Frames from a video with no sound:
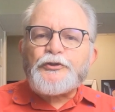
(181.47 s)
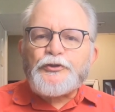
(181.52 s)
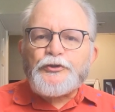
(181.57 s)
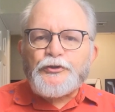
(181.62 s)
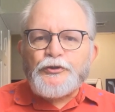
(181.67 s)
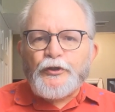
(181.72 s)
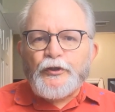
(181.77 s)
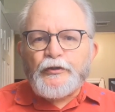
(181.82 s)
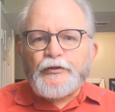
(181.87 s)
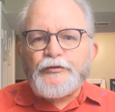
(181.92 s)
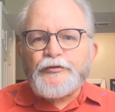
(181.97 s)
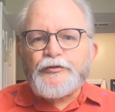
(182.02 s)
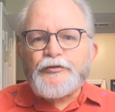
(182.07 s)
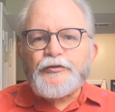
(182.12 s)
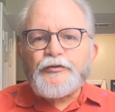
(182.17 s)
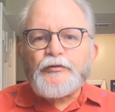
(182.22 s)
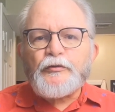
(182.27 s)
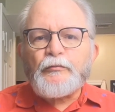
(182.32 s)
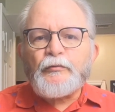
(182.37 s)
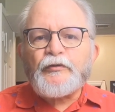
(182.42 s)

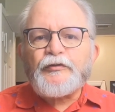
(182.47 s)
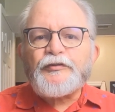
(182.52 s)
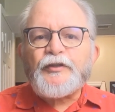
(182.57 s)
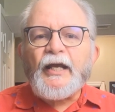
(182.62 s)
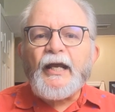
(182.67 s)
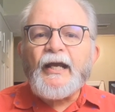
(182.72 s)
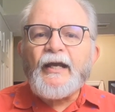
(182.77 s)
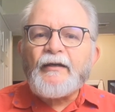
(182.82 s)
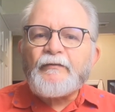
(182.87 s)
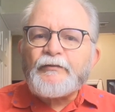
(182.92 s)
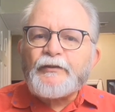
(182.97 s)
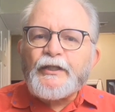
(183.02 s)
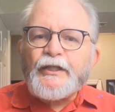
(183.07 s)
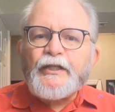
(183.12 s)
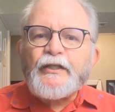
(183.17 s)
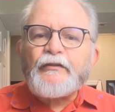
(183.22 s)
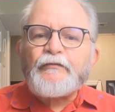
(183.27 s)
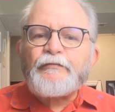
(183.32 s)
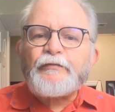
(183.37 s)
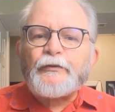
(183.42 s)
church was
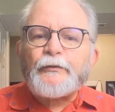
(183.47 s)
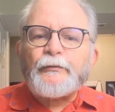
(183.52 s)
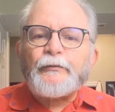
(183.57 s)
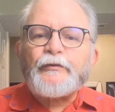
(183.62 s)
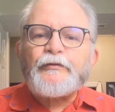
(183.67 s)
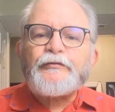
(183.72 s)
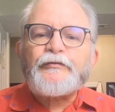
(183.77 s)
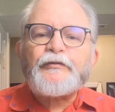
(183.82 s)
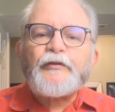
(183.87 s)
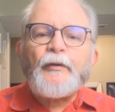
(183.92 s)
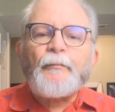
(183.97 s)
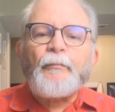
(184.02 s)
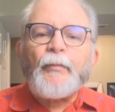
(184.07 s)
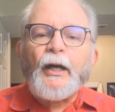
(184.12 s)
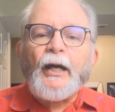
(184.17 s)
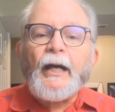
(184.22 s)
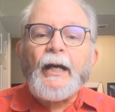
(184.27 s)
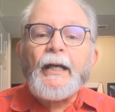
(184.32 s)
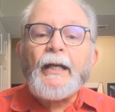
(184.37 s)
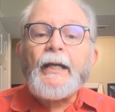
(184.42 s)
heavily influenced
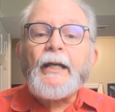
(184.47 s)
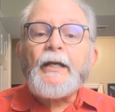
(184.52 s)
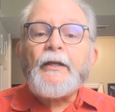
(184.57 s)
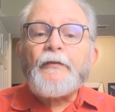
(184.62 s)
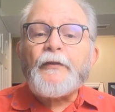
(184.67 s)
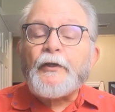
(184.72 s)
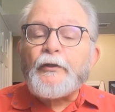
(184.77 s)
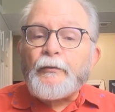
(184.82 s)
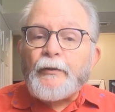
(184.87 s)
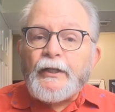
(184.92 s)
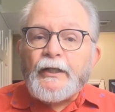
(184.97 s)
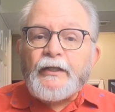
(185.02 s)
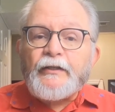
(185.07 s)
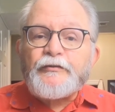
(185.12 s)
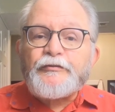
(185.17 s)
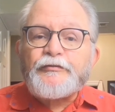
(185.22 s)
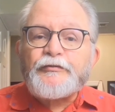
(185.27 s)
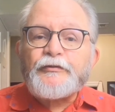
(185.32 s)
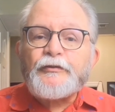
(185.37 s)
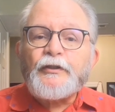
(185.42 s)
by the
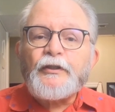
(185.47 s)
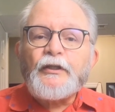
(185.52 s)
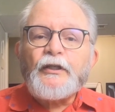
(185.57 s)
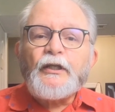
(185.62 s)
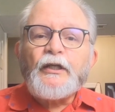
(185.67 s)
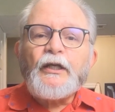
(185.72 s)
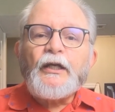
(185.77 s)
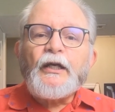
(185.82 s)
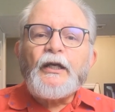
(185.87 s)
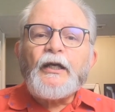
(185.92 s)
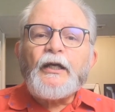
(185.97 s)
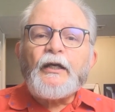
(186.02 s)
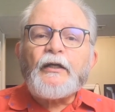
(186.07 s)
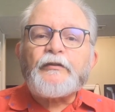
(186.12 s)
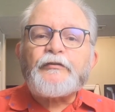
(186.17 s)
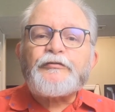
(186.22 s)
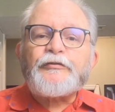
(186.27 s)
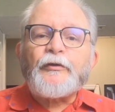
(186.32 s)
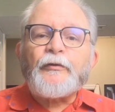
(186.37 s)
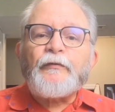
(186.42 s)
Greeks,
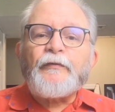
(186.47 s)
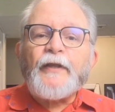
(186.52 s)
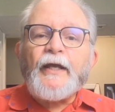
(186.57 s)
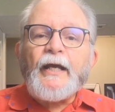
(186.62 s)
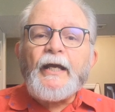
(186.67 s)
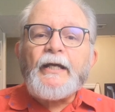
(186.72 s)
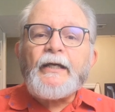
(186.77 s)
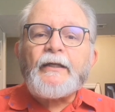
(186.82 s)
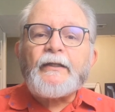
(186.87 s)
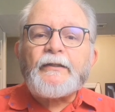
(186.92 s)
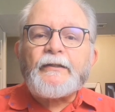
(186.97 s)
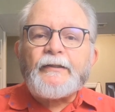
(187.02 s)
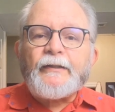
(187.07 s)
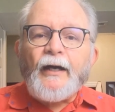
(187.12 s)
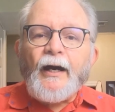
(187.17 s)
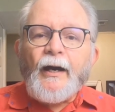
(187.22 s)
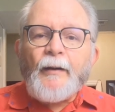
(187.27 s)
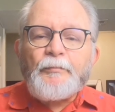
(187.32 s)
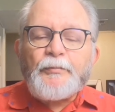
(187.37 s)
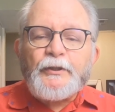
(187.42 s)
and so they
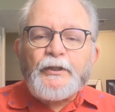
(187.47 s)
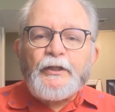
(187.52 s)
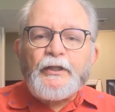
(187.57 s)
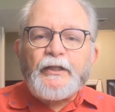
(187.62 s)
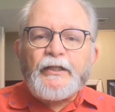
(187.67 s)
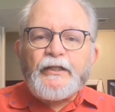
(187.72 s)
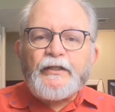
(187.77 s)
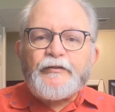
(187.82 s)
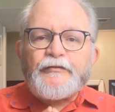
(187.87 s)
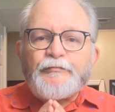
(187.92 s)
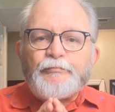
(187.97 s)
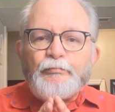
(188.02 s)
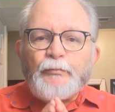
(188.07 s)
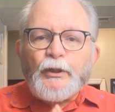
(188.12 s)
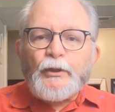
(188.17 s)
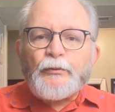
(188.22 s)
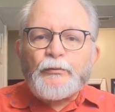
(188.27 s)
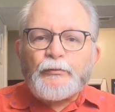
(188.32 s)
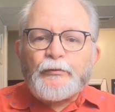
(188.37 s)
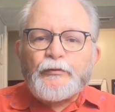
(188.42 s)
adopted these
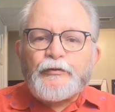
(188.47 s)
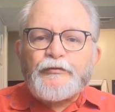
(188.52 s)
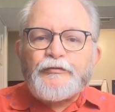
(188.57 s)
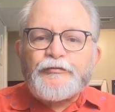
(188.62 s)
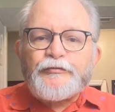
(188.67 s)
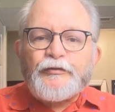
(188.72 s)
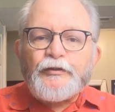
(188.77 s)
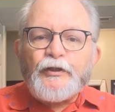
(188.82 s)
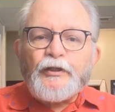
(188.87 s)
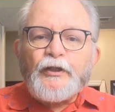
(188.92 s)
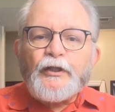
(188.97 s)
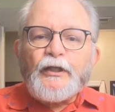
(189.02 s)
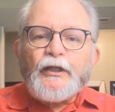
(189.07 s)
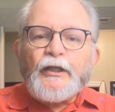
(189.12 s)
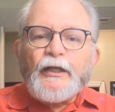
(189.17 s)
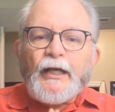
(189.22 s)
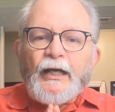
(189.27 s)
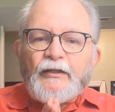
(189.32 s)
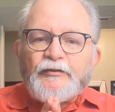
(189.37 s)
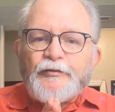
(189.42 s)
modes
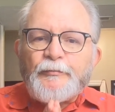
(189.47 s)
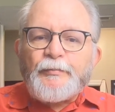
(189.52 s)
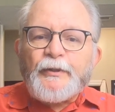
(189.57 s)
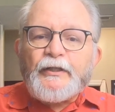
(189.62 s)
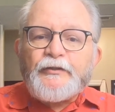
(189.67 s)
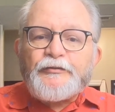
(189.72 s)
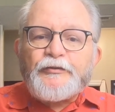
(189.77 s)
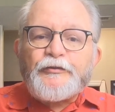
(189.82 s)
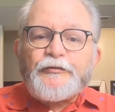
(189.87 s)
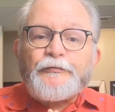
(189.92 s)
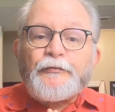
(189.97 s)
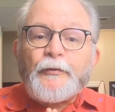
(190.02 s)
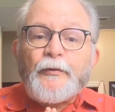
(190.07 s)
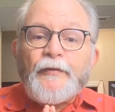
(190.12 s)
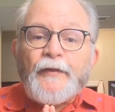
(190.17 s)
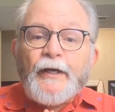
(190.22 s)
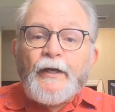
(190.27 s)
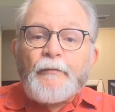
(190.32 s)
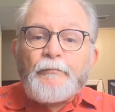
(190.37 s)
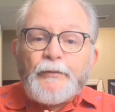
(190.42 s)
as a basis for
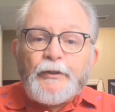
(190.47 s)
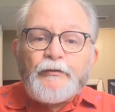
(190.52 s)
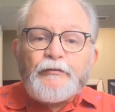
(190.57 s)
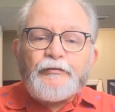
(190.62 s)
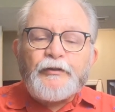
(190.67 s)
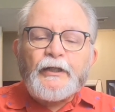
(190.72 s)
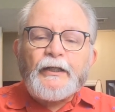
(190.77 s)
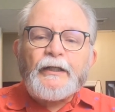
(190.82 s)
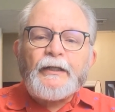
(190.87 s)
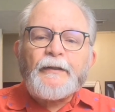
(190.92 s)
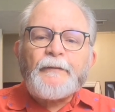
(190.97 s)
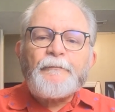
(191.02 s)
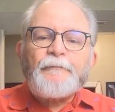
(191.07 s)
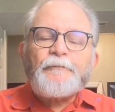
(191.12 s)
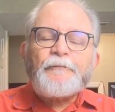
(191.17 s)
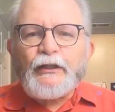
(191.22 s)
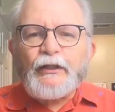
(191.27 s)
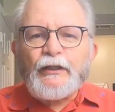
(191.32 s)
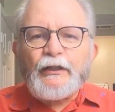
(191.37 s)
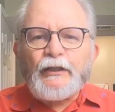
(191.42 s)
their music.
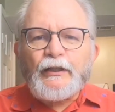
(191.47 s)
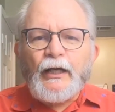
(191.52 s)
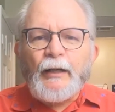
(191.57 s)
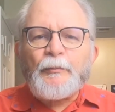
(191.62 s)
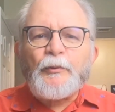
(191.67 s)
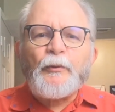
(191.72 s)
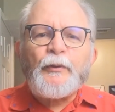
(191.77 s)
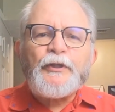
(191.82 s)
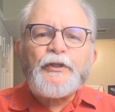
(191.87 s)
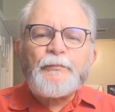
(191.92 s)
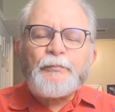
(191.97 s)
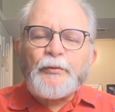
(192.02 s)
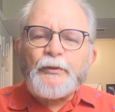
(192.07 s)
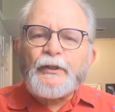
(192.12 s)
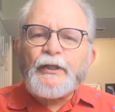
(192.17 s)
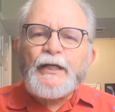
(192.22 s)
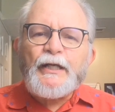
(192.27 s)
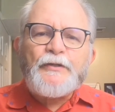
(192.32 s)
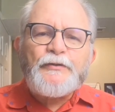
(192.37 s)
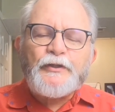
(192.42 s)
I'm going to
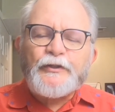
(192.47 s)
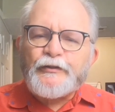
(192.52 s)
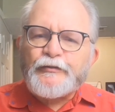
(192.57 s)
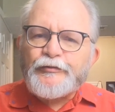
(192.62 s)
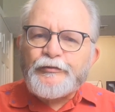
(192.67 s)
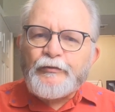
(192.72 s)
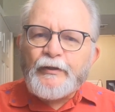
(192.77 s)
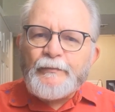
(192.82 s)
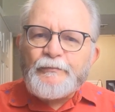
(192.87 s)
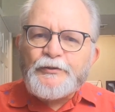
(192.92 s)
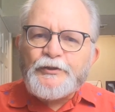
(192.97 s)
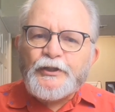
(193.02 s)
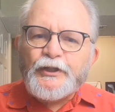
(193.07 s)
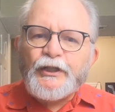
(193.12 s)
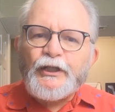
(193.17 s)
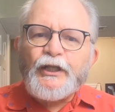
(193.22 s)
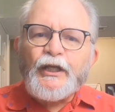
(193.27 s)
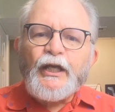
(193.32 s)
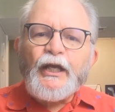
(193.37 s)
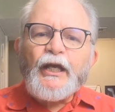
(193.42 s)
put in the
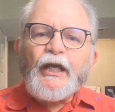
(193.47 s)
description